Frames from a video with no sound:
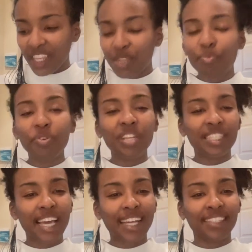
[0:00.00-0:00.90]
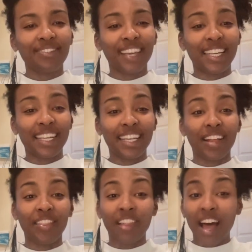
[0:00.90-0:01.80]
the Moon has activated
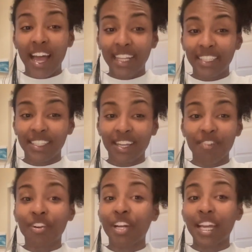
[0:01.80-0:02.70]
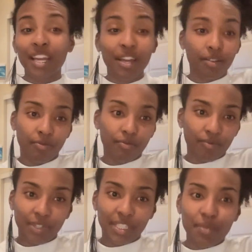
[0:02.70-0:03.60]
a lot of our
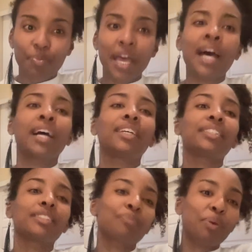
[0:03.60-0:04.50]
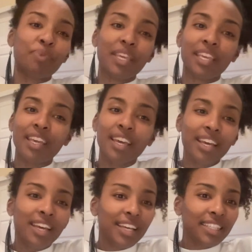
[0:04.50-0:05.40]
recent past, maybe
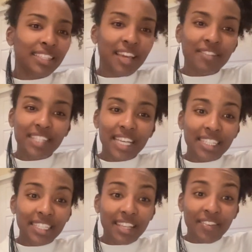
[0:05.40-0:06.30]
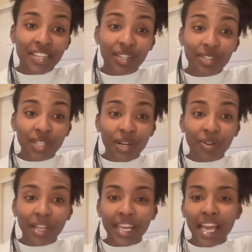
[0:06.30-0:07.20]
10 to 7 years
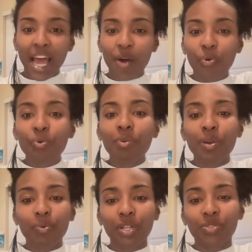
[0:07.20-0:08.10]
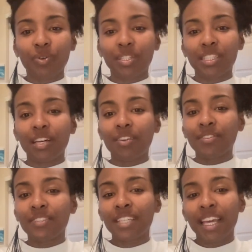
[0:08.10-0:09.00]
ago, like who we were to
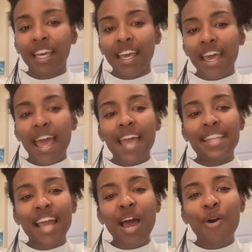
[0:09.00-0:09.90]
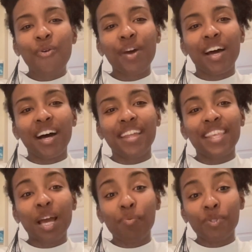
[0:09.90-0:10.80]
ourselves. And now
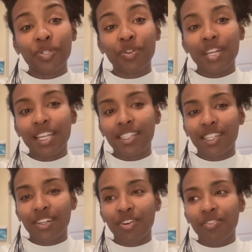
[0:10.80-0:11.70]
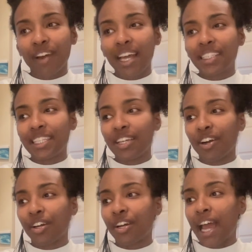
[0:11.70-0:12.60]
the opportunities that are arising
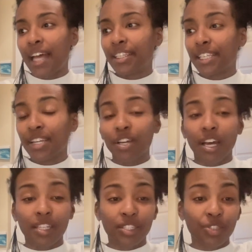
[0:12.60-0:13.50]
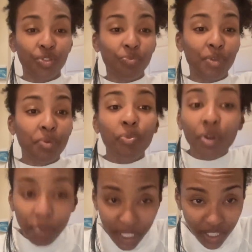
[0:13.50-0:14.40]
are asking us to be
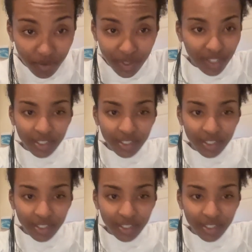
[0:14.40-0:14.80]
more patient with